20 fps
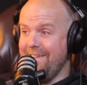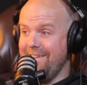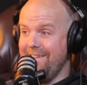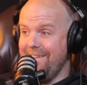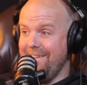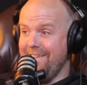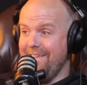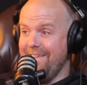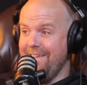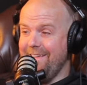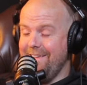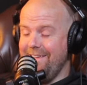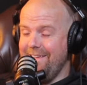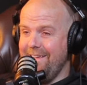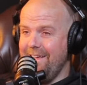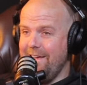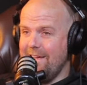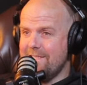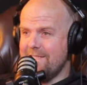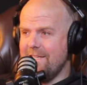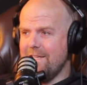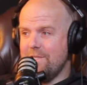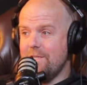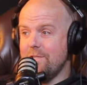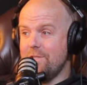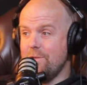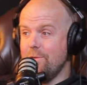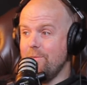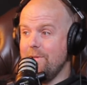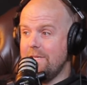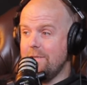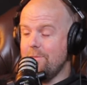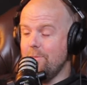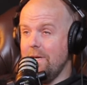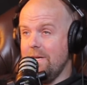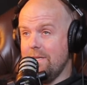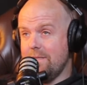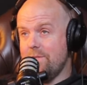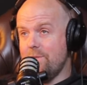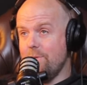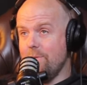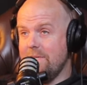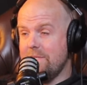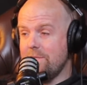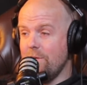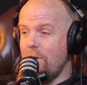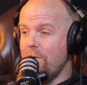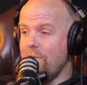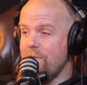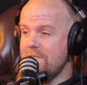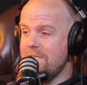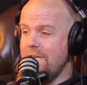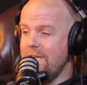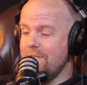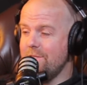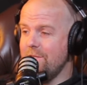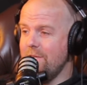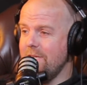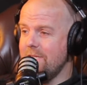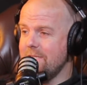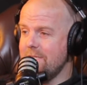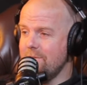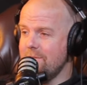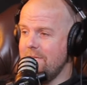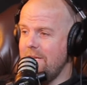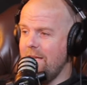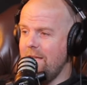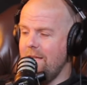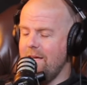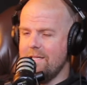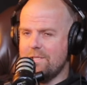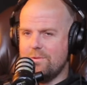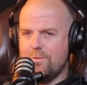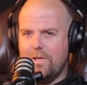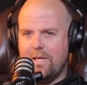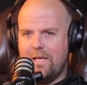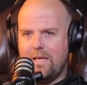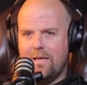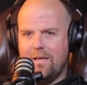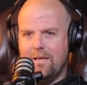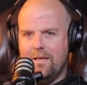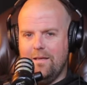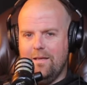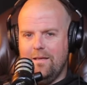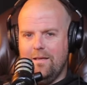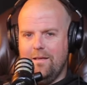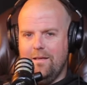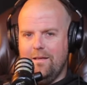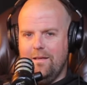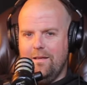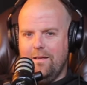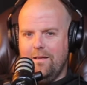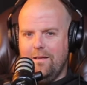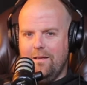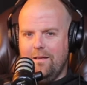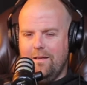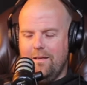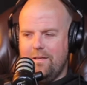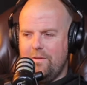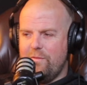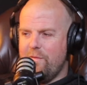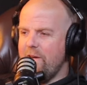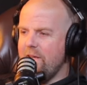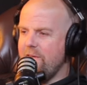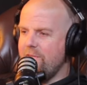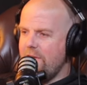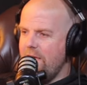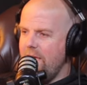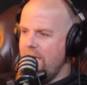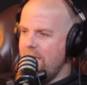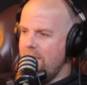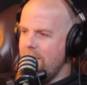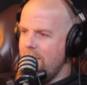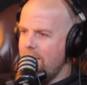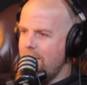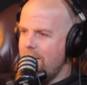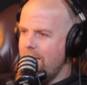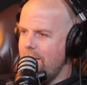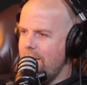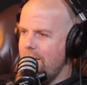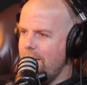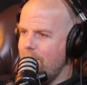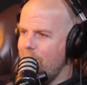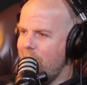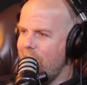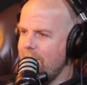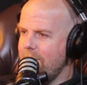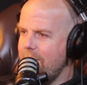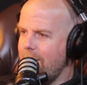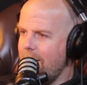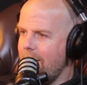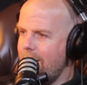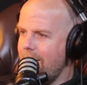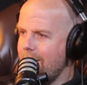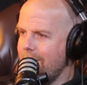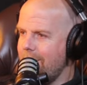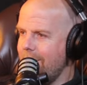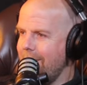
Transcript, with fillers: Yeah. Yeah, because I had two week, well, two weeks off essentially because I was ill last week. Mm. It's five k, and I'm finding it hard.